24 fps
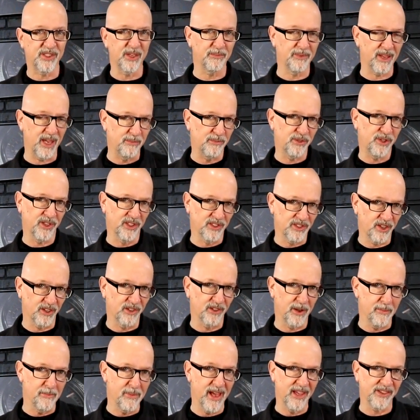Sometimes you can
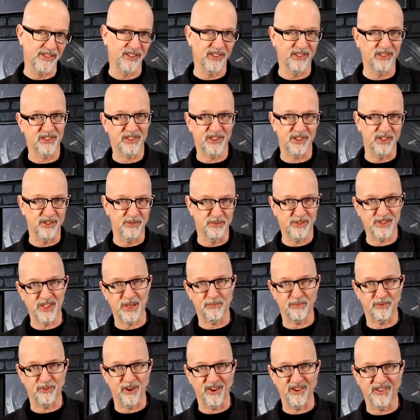turn a bezel to
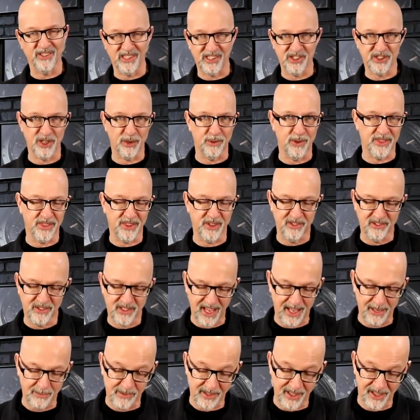temporarily show a third
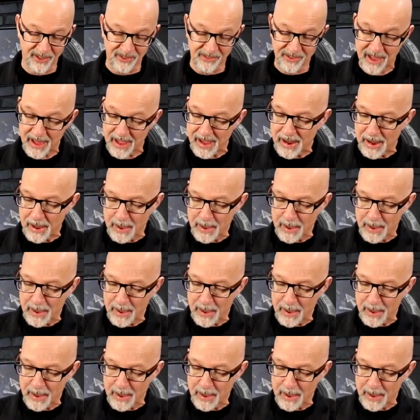time zone,